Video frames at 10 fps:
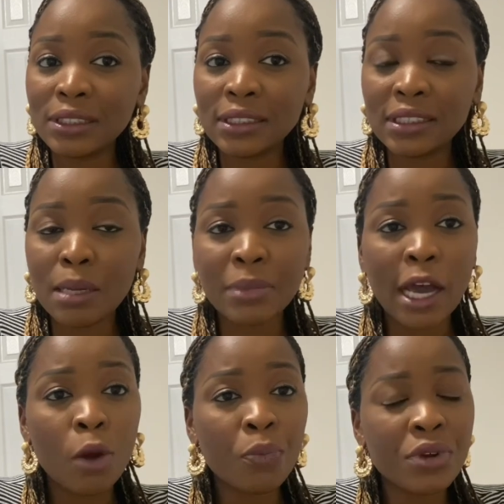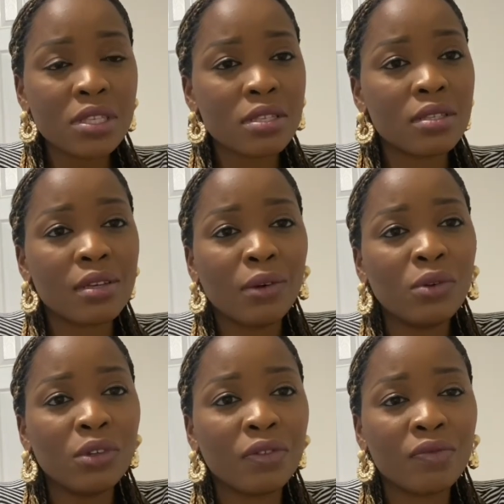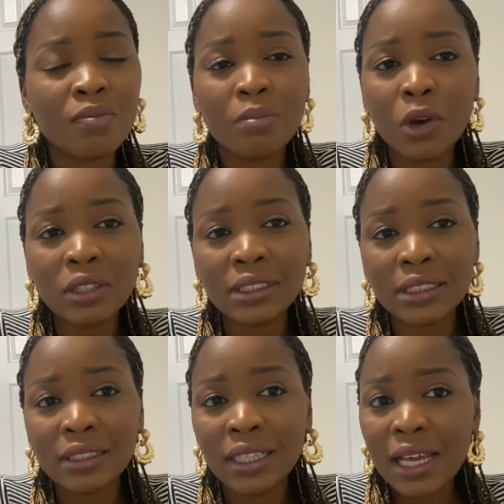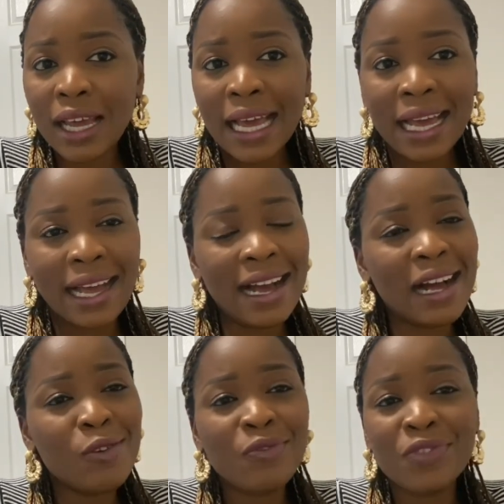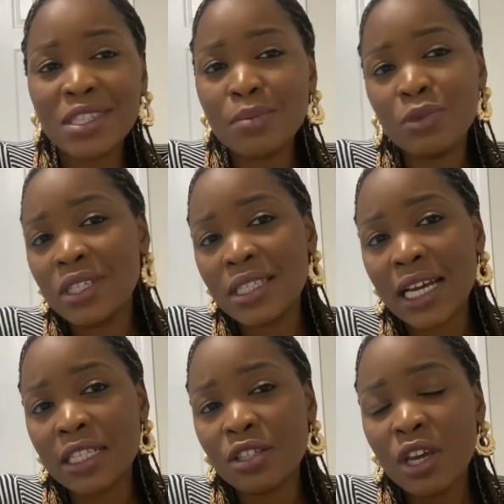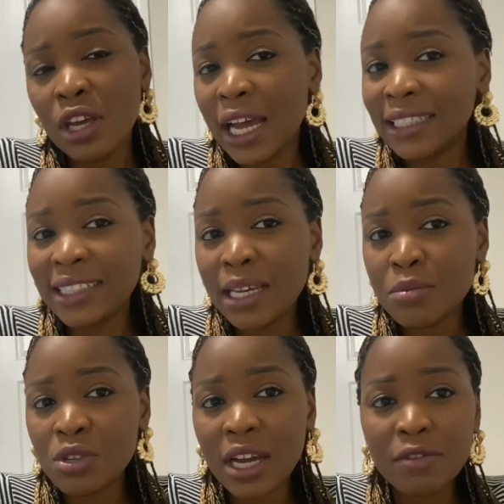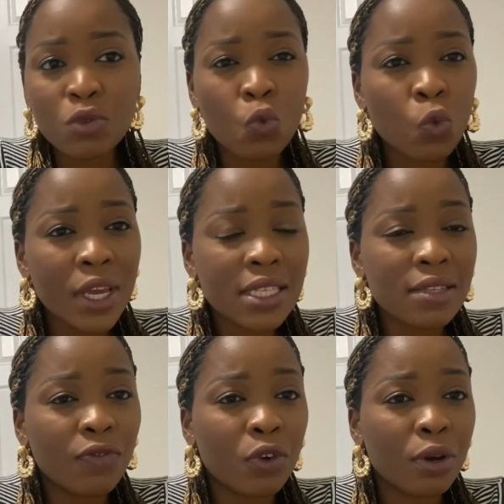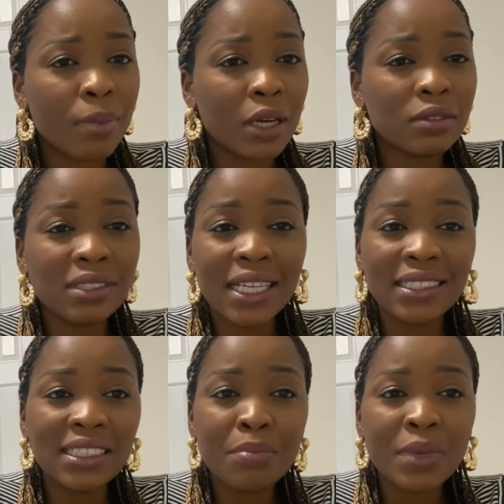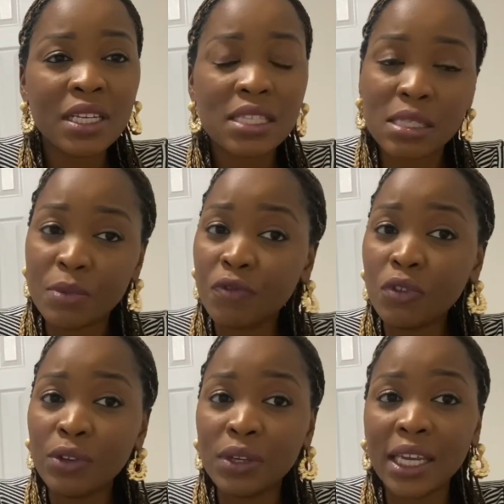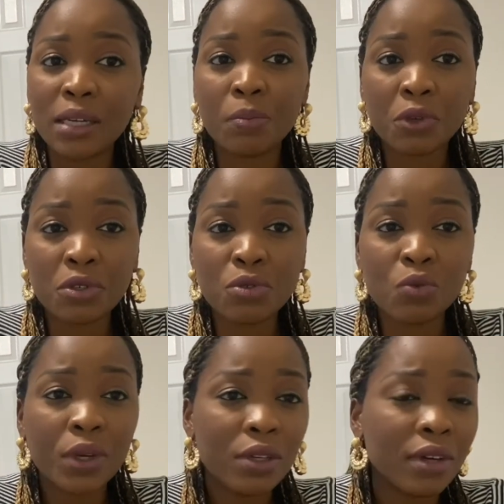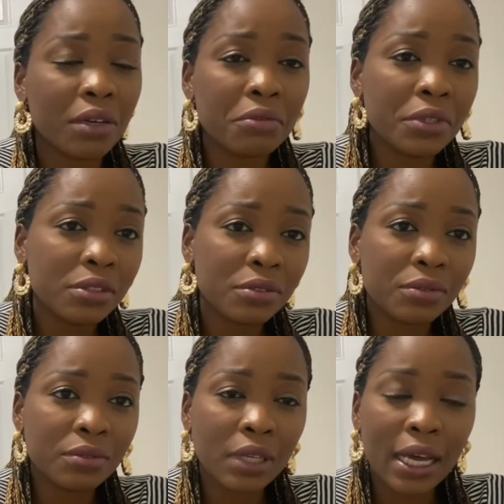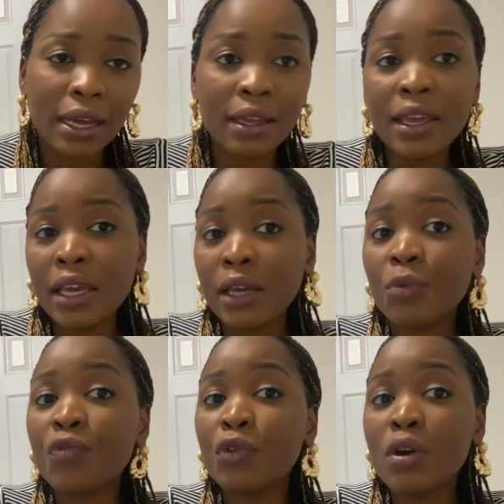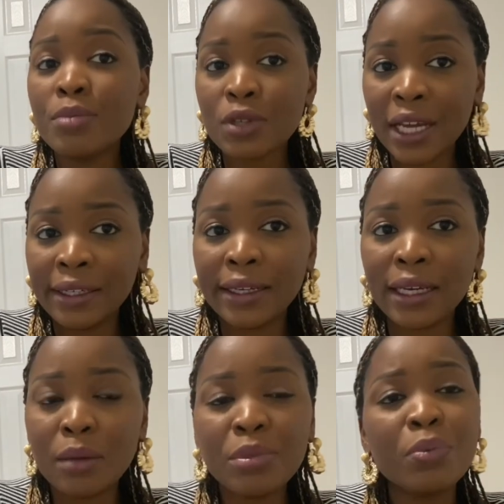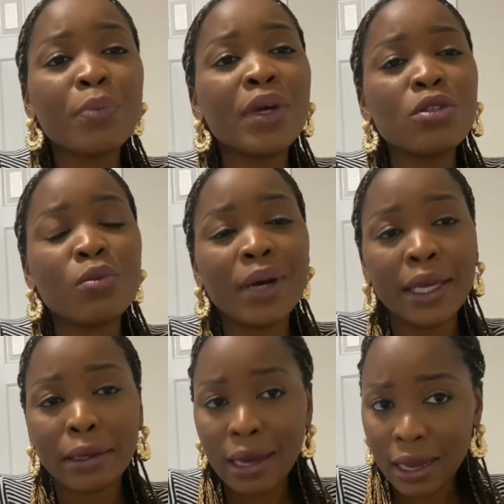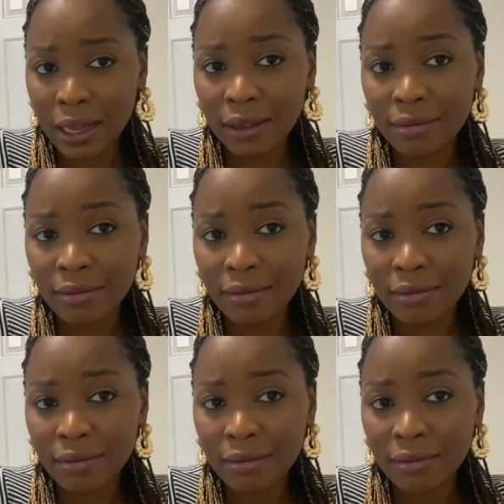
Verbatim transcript: system that operates the whole of moncton how feasible is that at times you have to wait for about 30 minutes before you get a bus to where you are going to ha if you come to canada be prepared to buy a car